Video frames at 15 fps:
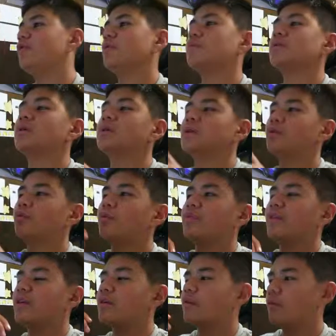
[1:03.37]
familiar
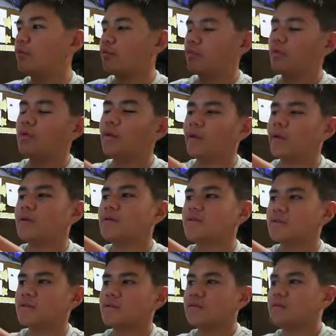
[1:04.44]
with like a
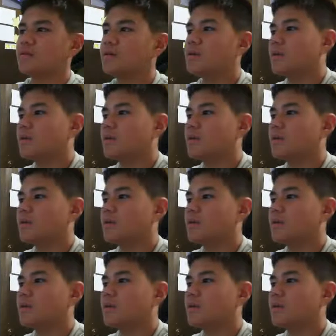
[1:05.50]
Rolex.